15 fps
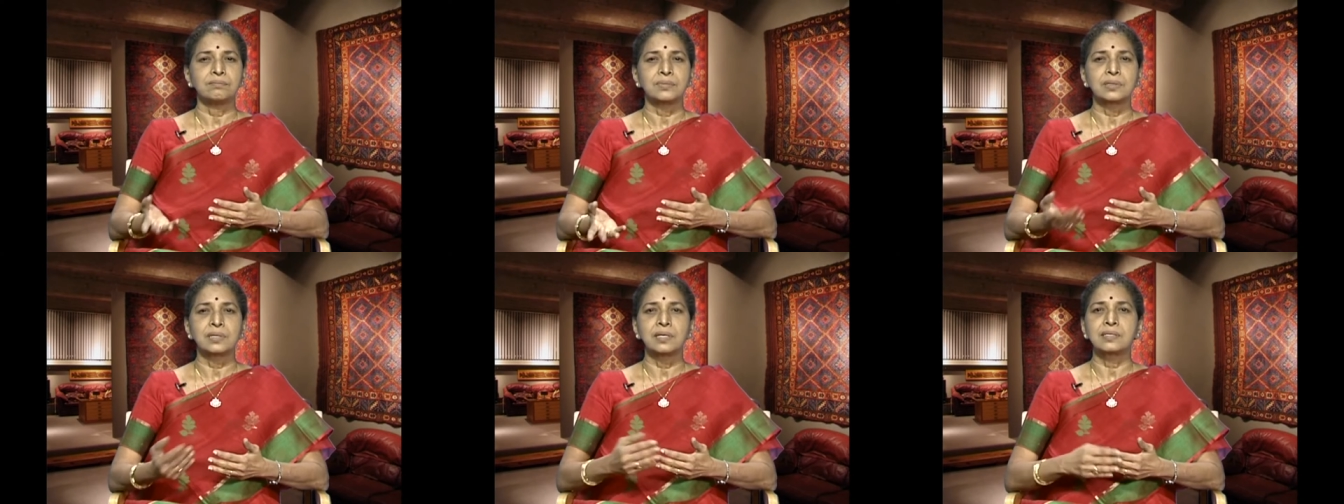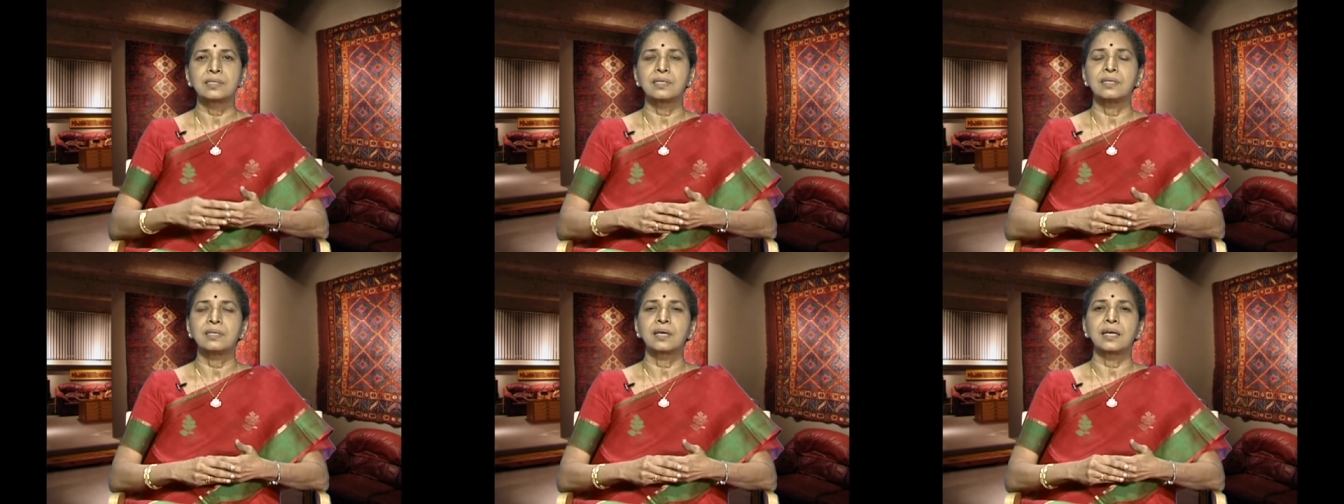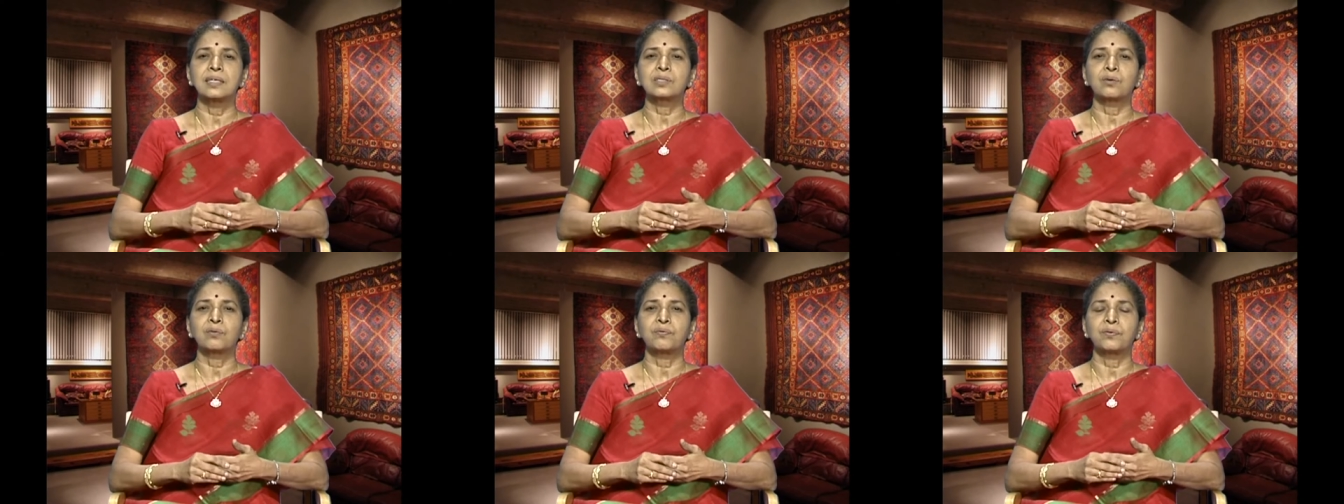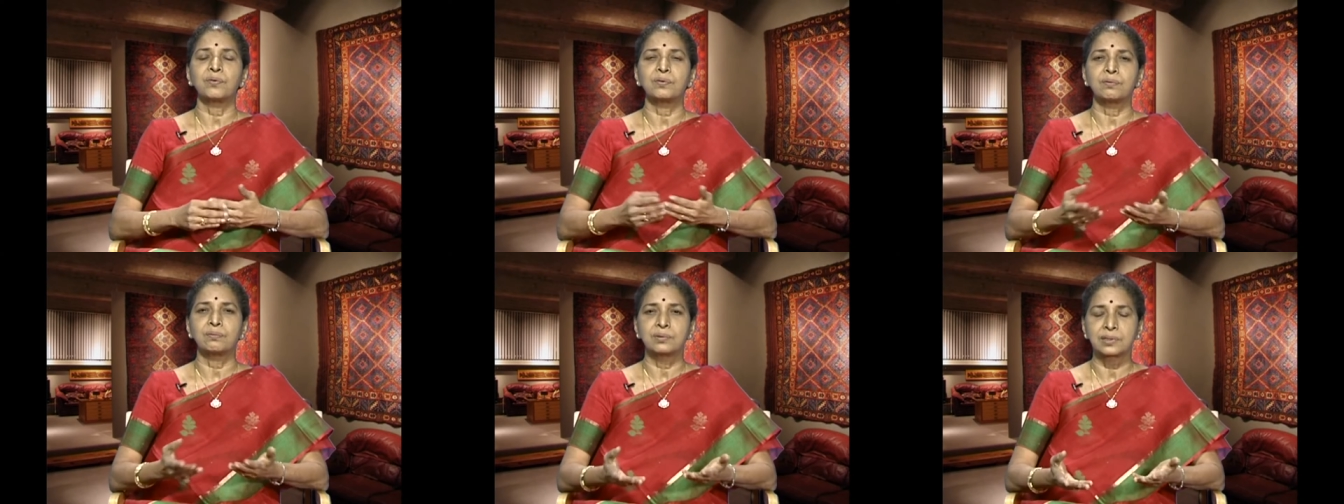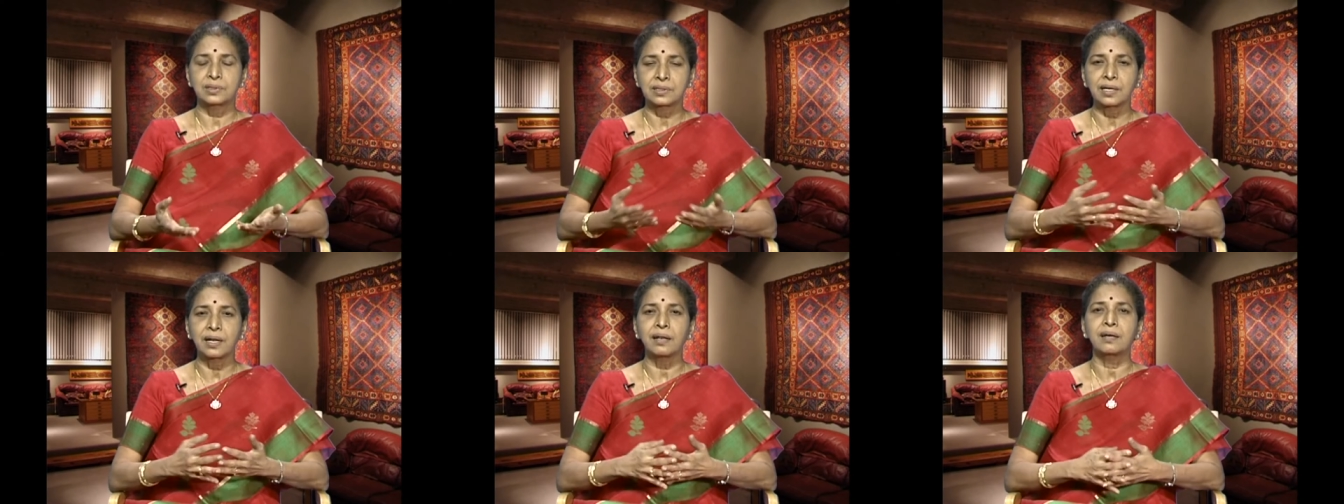sericin in case of uh,
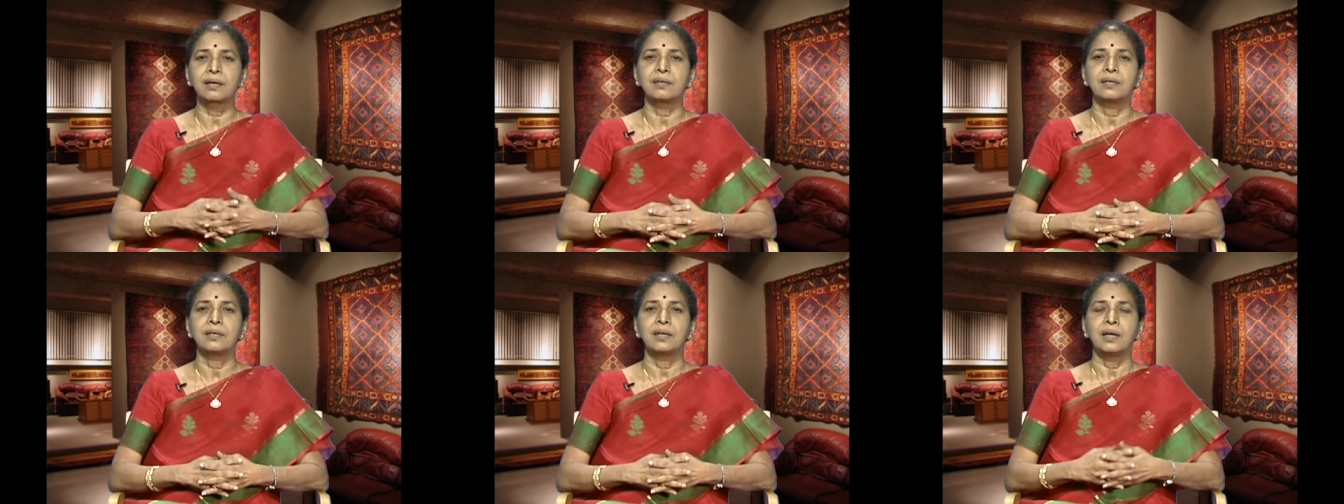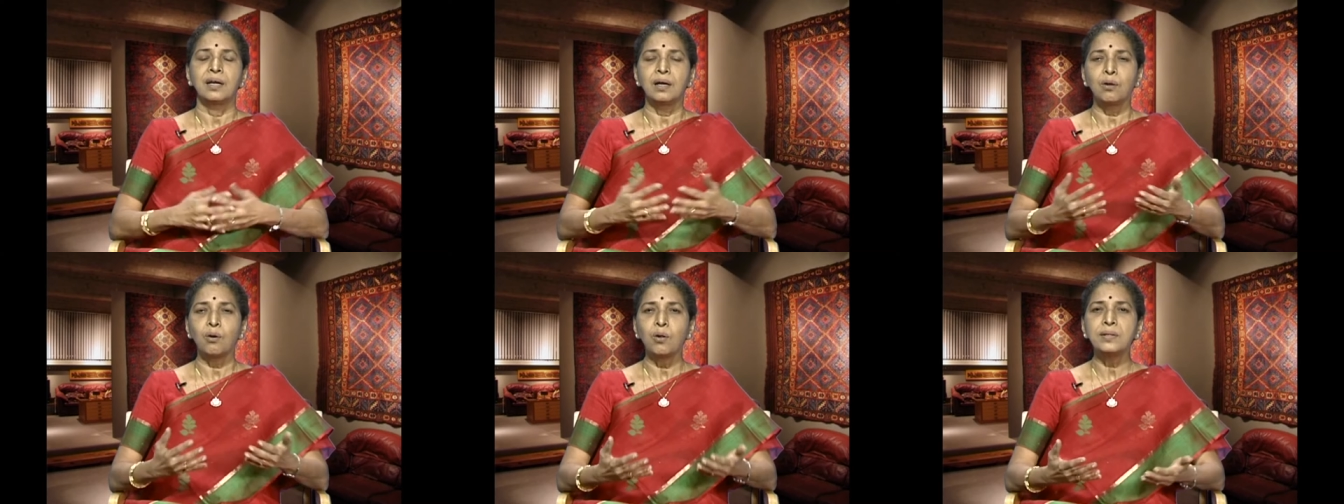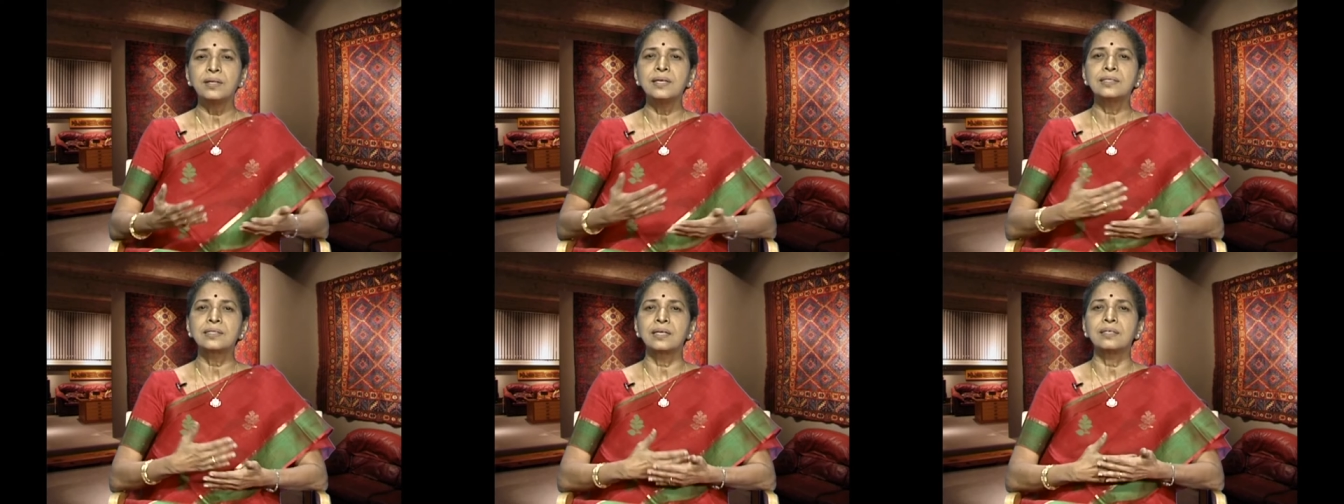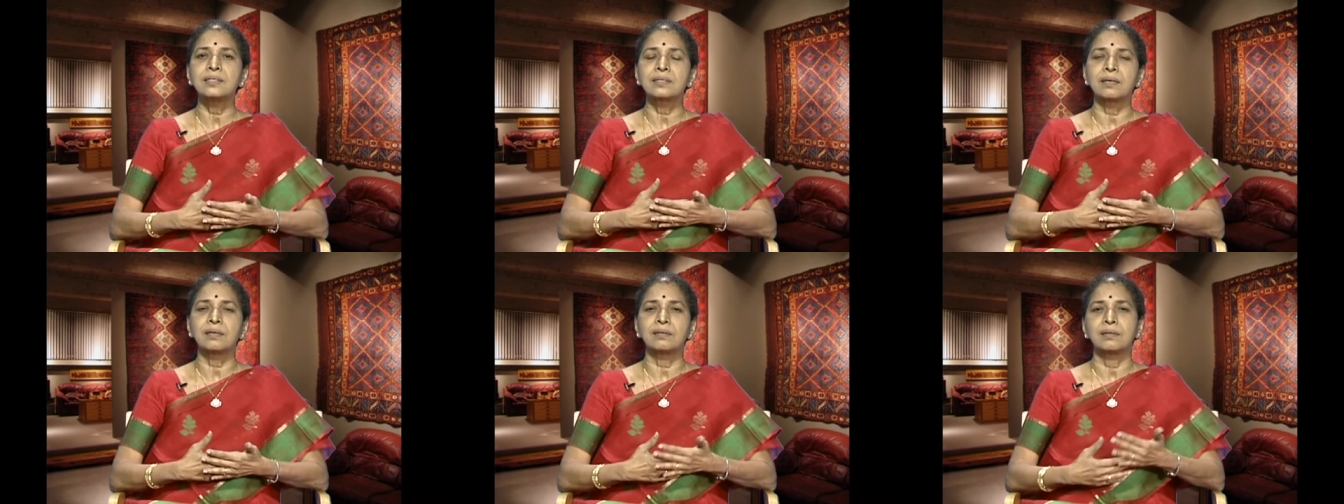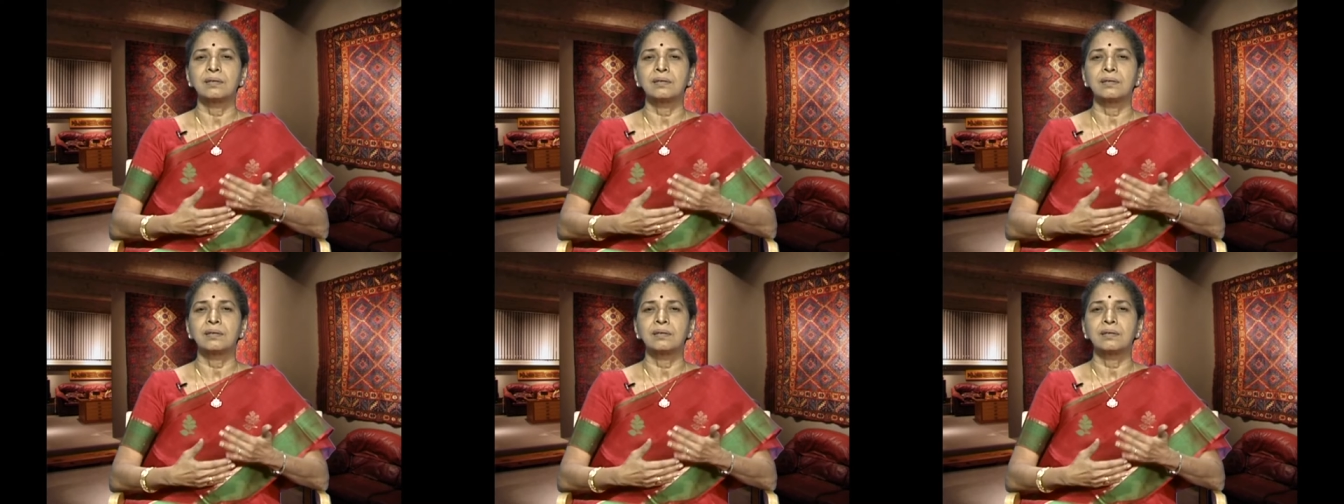silk and all these things are